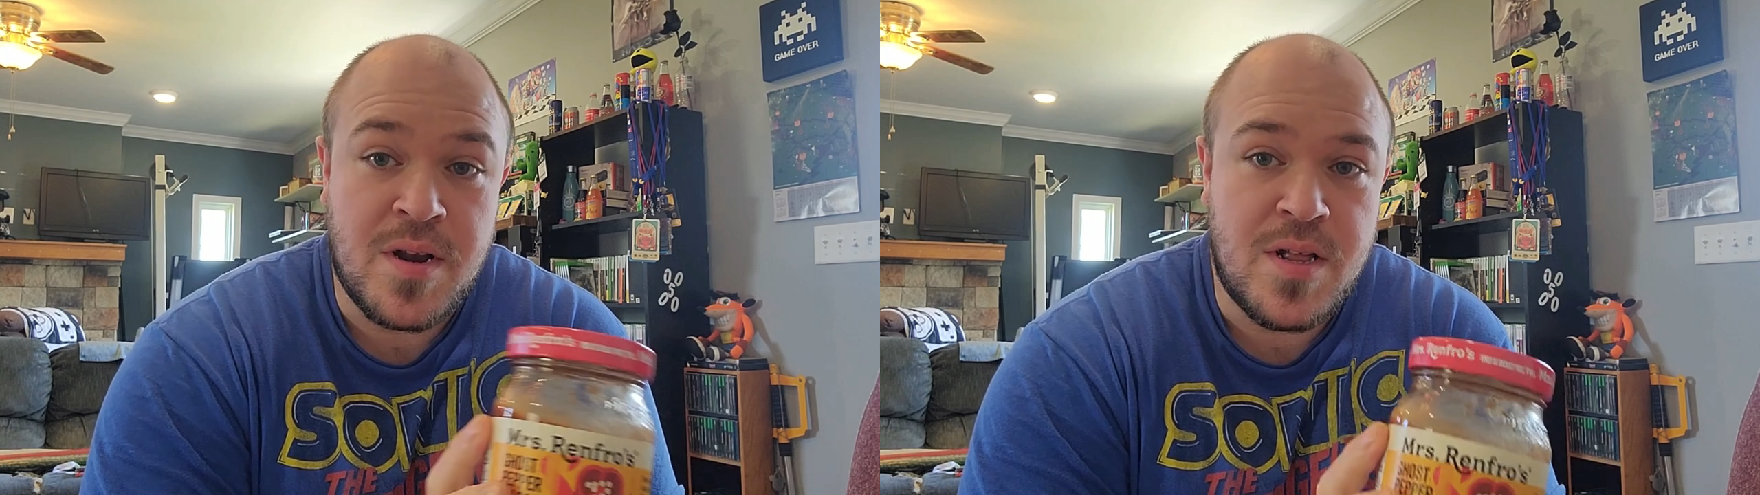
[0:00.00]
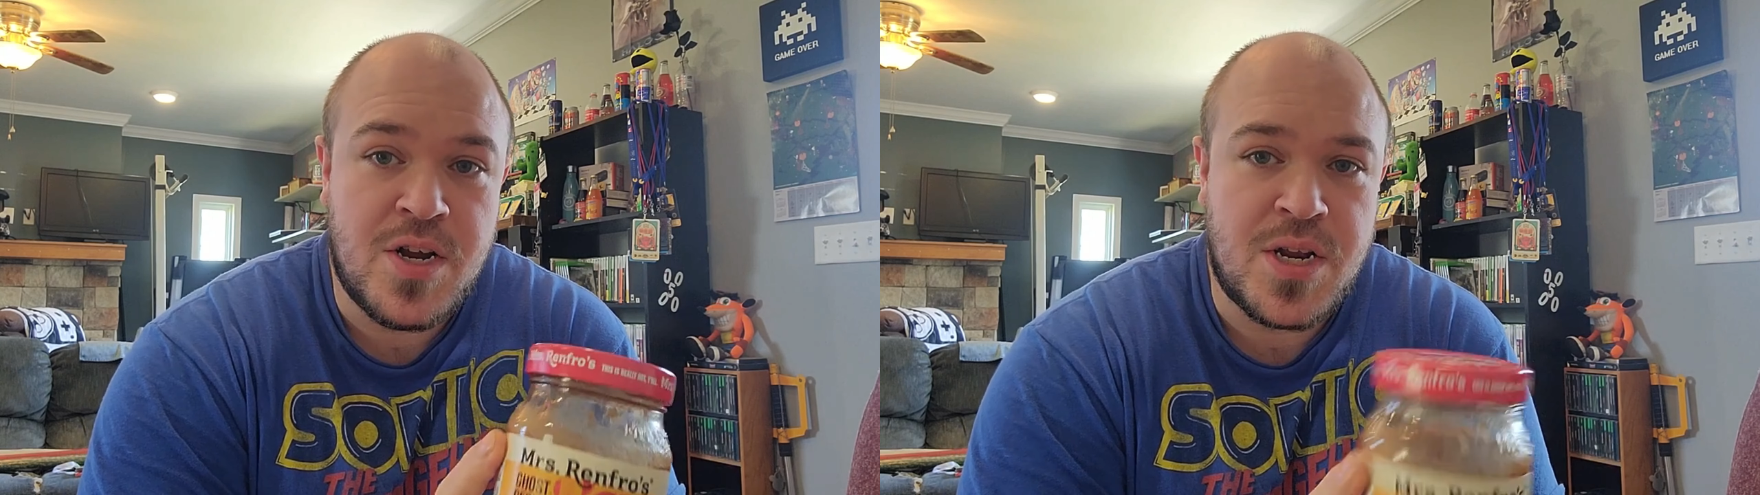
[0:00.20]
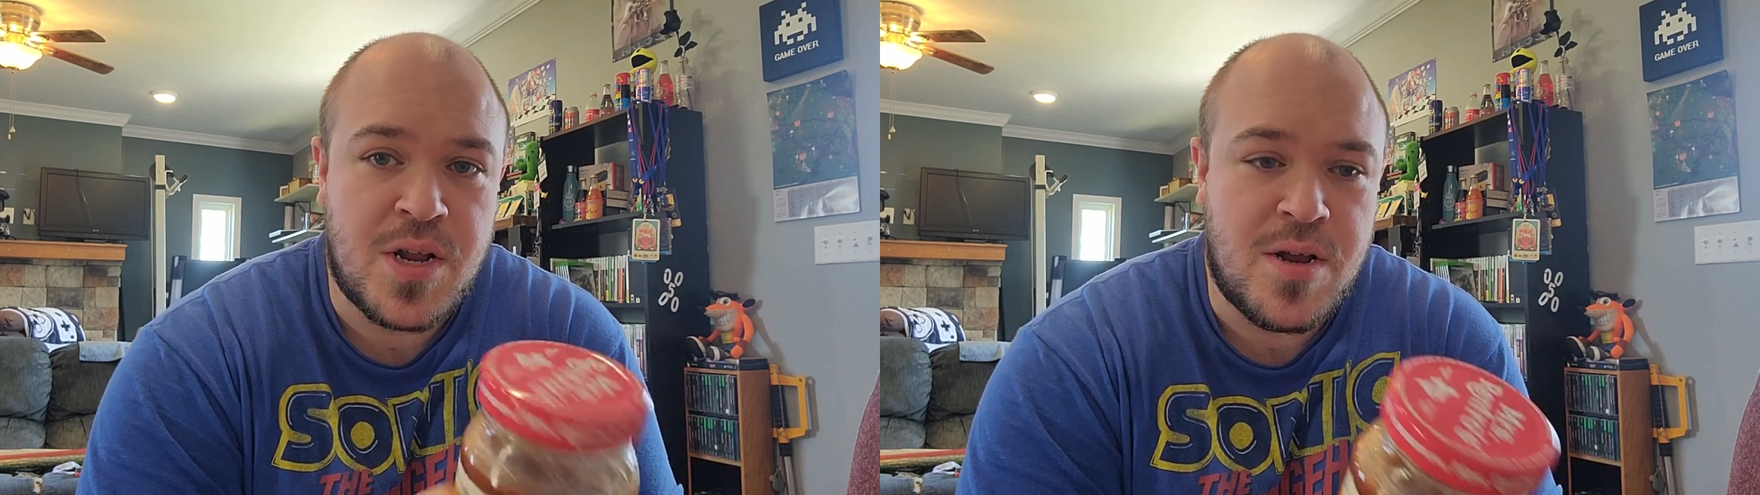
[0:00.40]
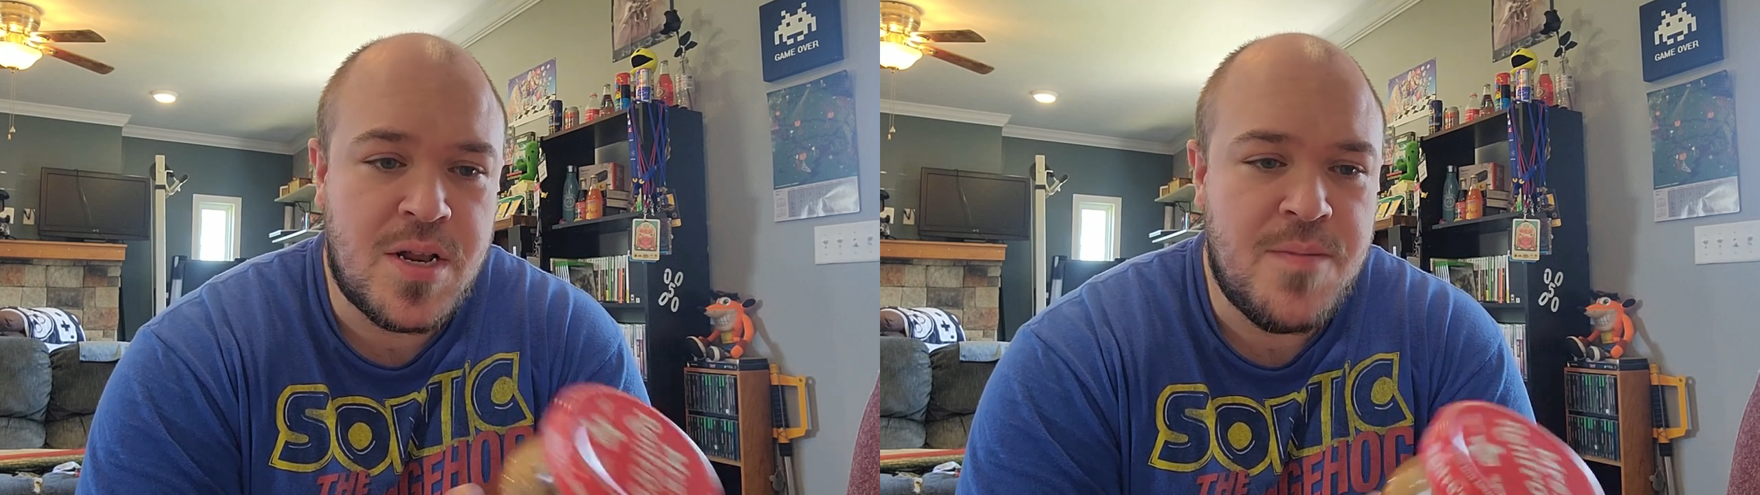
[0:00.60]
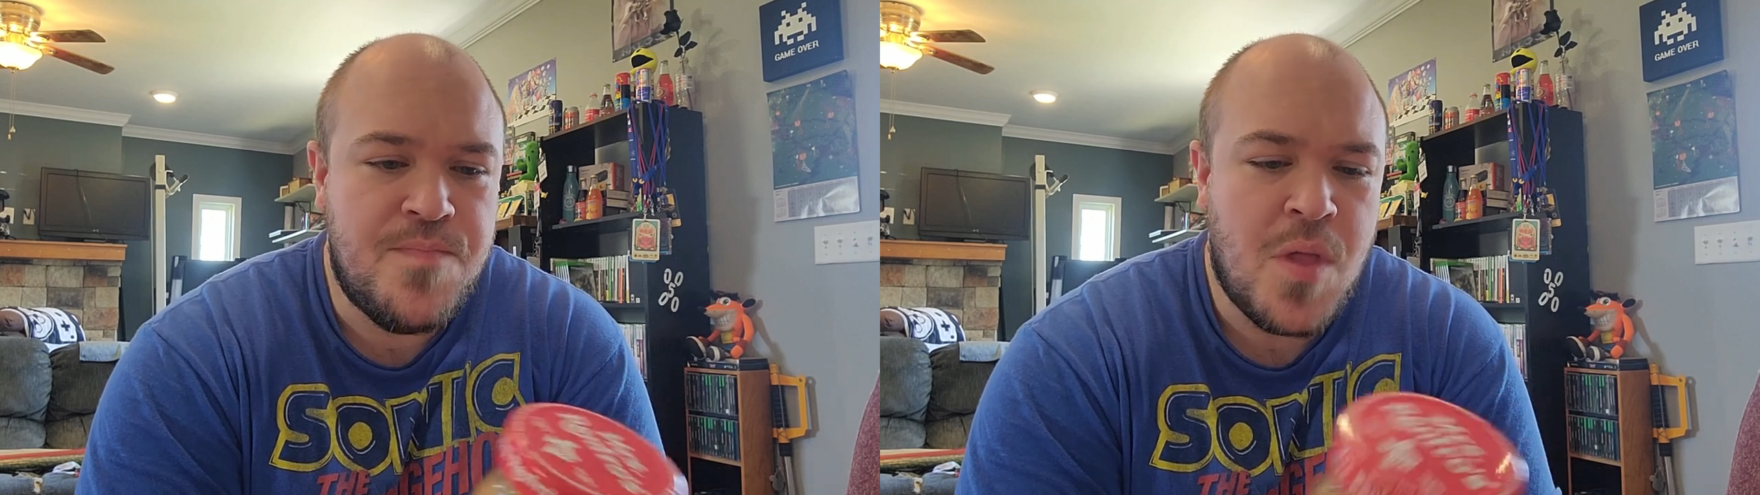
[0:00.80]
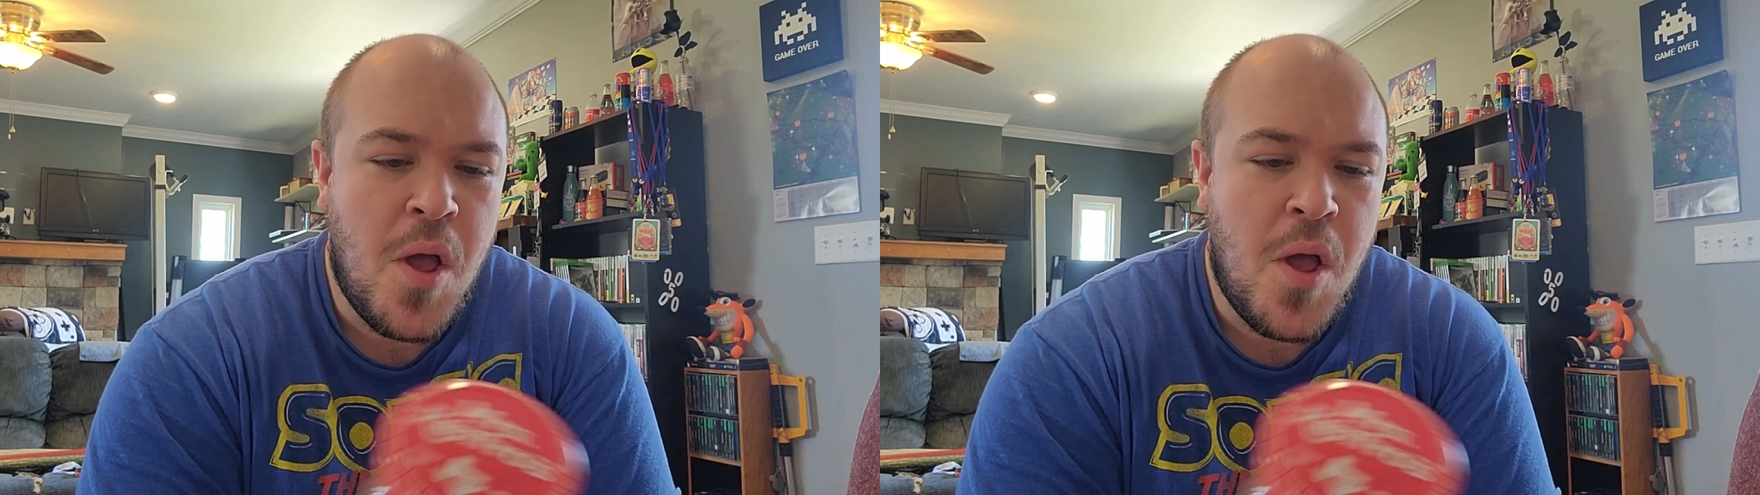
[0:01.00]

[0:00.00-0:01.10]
a delicious salsa.